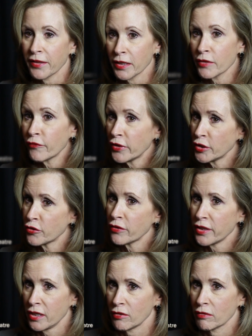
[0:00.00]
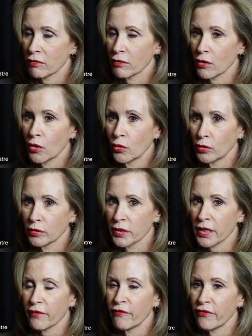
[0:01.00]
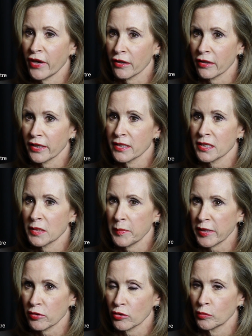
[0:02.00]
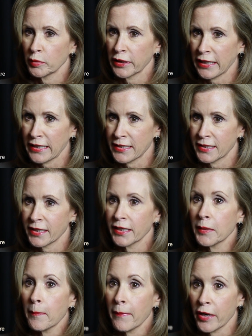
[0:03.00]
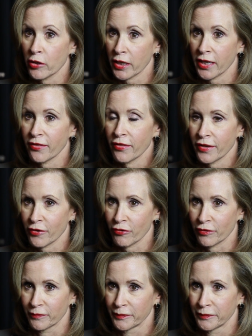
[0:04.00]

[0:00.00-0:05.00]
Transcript: I think the Vineyard Theatre holds a very special place in American theater.